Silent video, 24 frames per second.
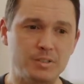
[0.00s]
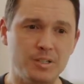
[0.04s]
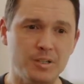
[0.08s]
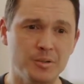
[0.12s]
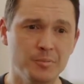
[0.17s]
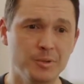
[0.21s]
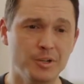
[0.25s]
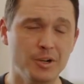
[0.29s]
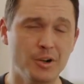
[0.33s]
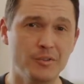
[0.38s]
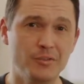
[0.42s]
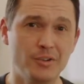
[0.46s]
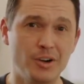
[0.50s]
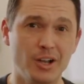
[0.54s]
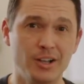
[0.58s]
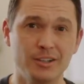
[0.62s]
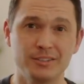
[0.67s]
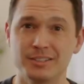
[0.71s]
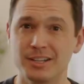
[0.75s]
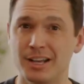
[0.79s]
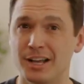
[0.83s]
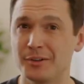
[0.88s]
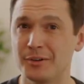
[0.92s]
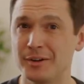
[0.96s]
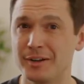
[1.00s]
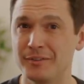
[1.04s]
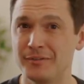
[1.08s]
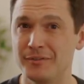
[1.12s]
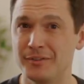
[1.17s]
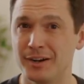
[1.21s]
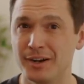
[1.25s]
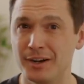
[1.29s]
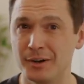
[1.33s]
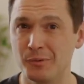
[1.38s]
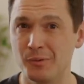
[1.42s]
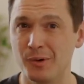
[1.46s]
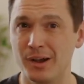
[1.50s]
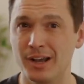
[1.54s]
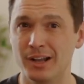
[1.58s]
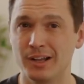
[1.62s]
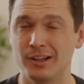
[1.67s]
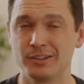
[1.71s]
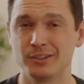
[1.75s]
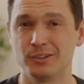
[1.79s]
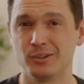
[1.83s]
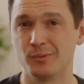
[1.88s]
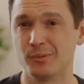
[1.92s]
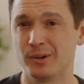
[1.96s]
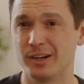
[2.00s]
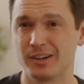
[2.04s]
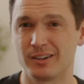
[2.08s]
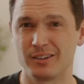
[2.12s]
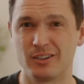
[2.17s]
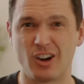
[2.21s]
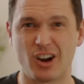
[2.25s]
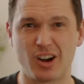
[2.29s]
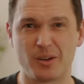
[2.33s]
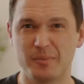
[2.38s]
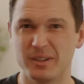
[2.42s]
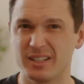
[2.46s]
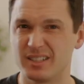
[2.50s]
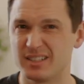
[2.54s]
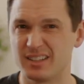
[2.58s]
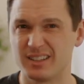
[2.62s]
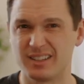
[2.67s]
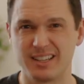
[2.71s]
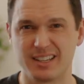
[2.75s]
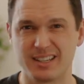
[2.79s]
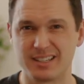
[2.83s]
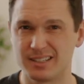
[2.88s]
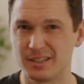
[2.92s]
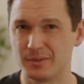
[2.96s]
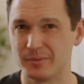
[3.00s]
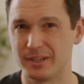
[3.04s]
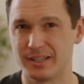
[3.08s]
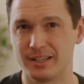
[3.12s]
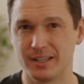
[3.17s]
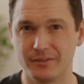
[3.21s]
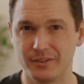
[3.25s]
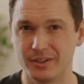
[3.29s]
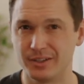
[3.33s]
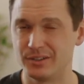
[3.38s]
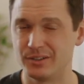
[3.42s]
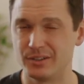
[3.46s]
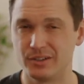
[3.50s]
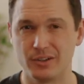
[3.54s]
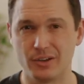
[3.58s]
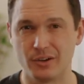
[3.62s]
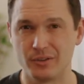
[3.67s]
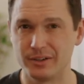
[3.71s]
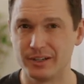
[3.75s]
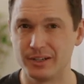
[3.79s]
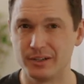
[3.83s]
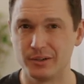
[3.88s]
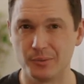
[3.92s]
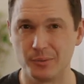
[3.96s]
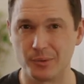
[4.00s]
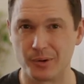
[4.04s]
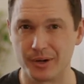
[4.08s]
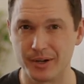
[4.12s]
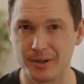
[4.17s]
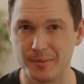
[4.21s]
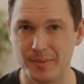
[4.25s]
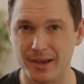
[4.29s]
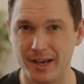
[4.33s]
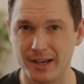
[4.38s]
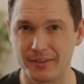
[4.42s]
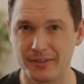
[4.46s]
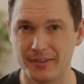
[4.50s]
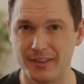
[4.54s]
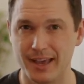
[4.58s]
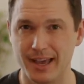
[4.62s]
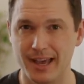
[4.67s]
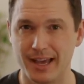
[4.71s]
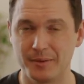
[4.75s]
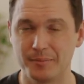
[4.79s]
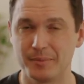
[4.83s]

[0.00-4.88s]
But overall, tolerated very well. You'll wear garments and things that we give you, so you don't need to worry about that.